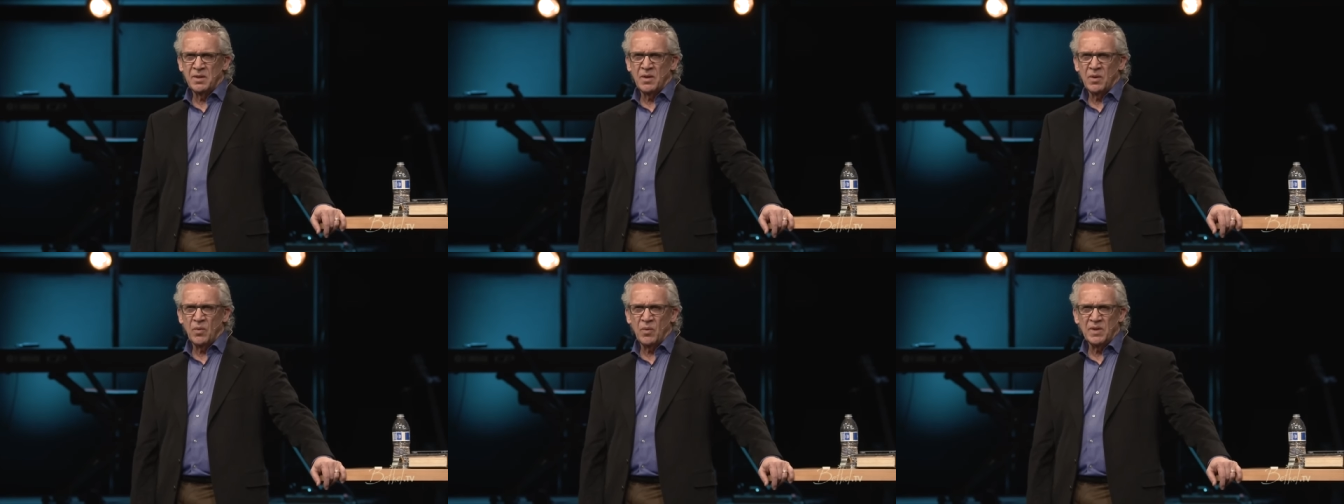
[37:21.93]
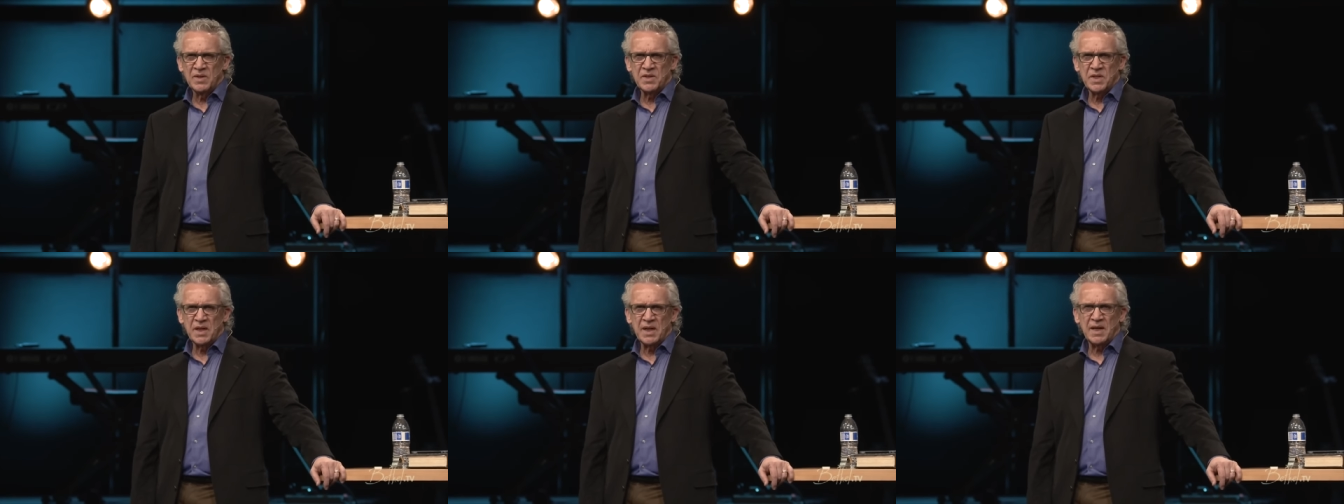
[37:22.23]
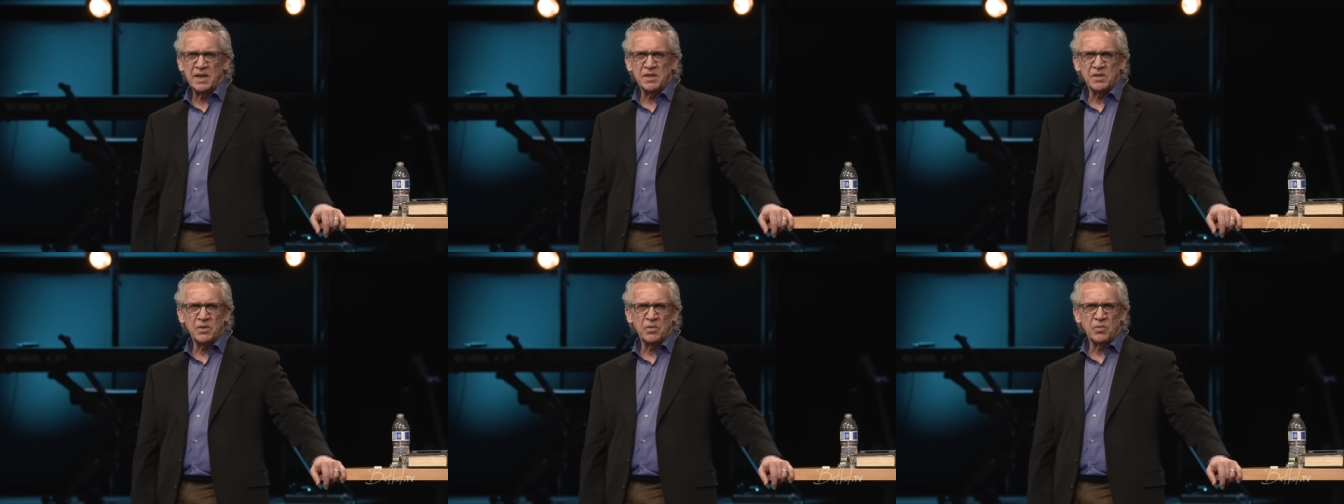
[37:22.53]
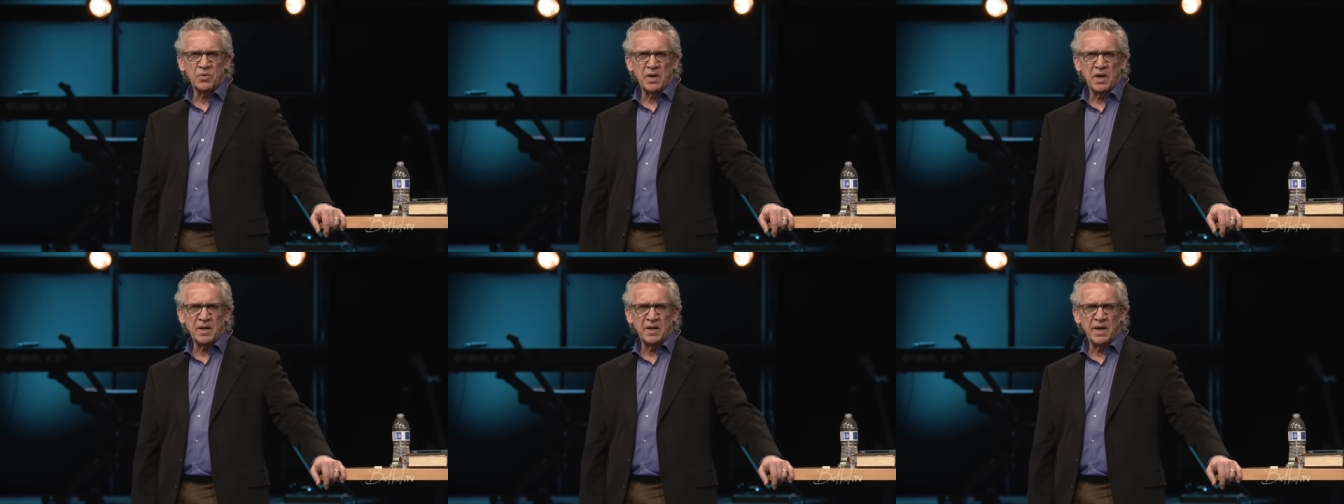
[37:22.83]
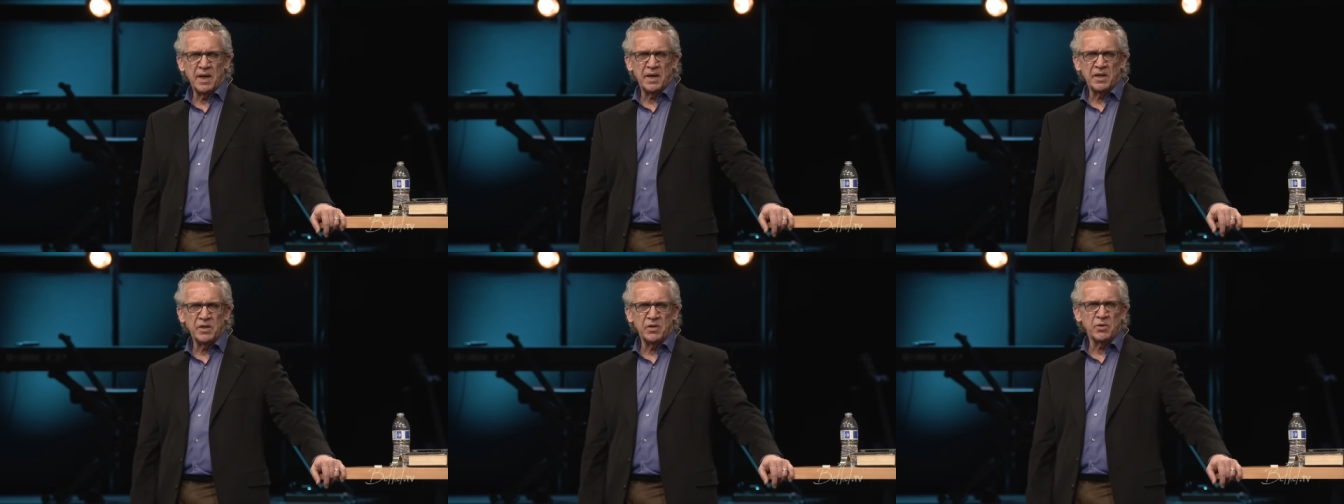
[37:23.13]
Once
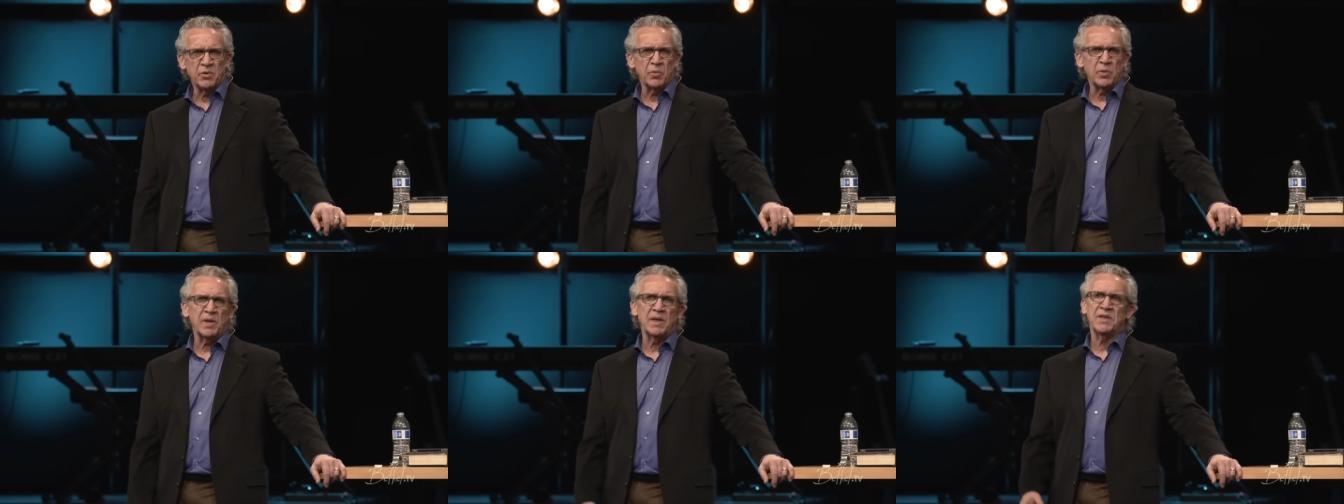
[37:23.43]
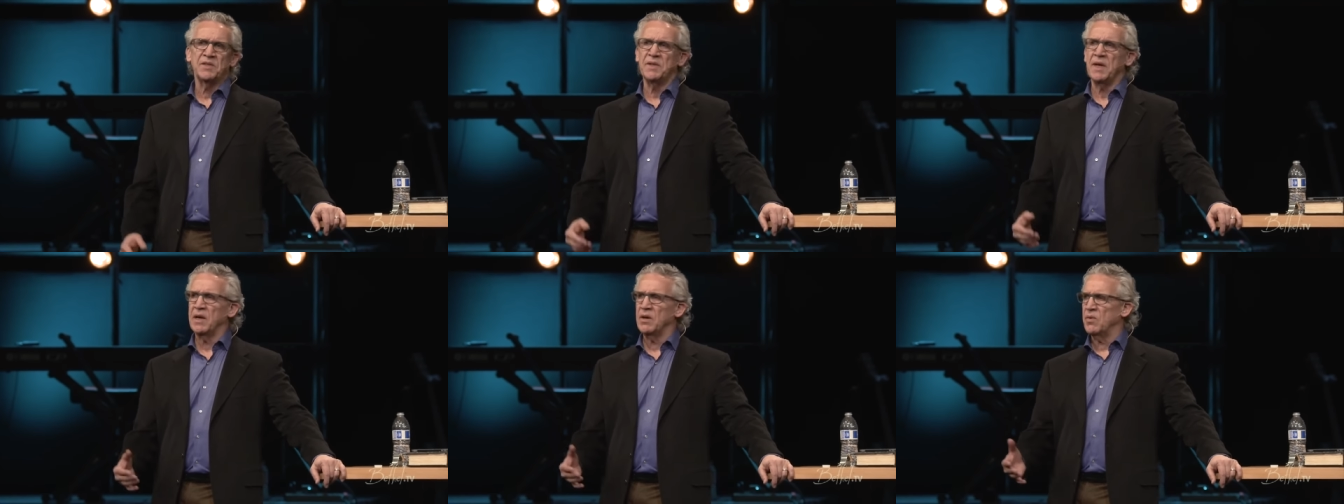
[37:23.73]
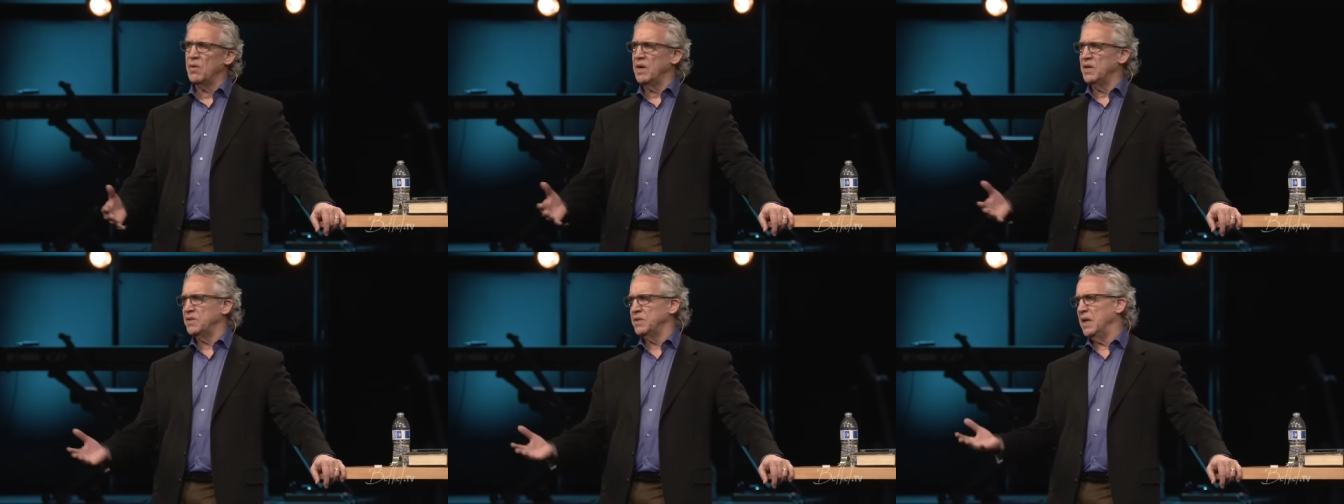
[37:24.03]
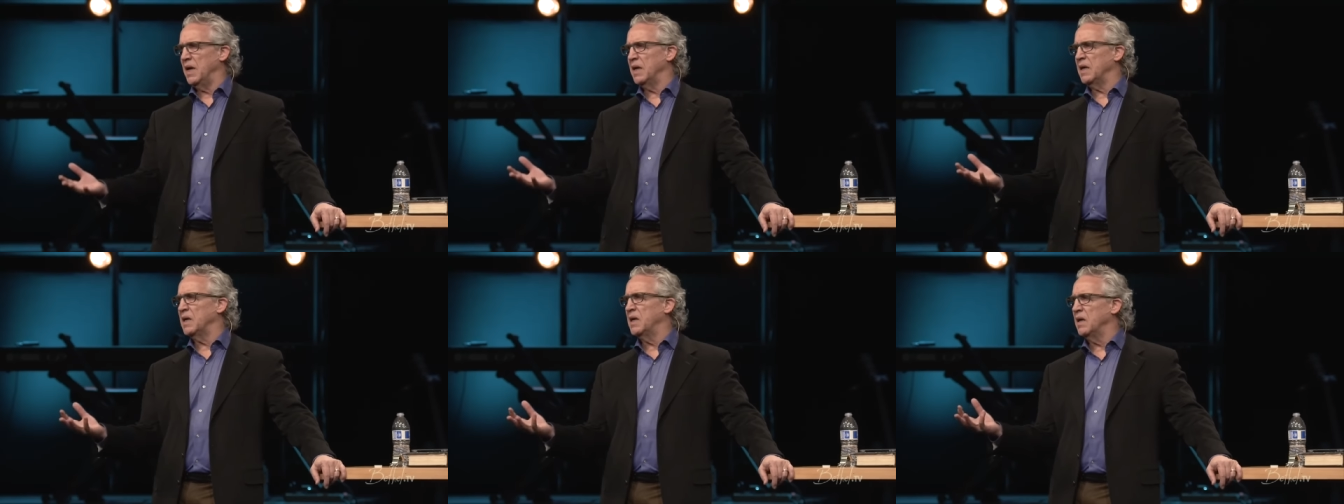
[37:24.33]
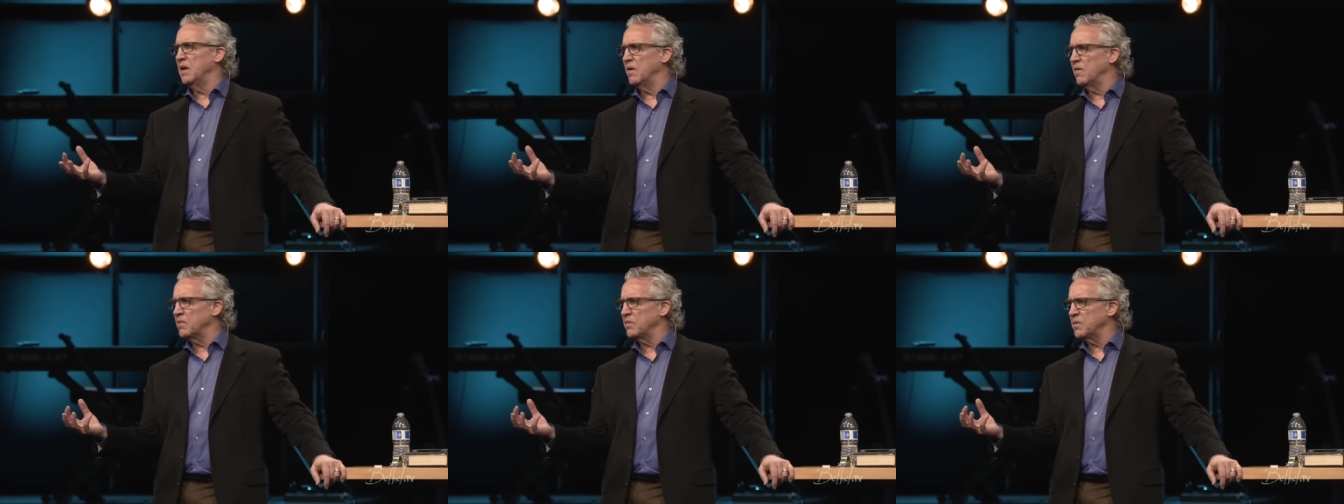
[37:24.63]
again, you would release that grace, that
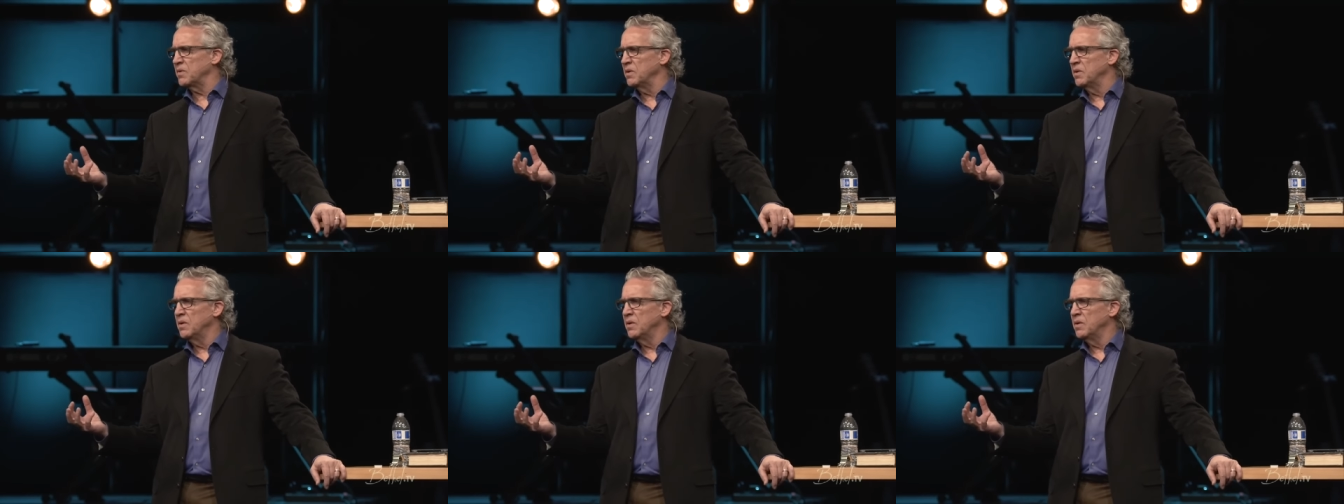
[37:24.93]
gift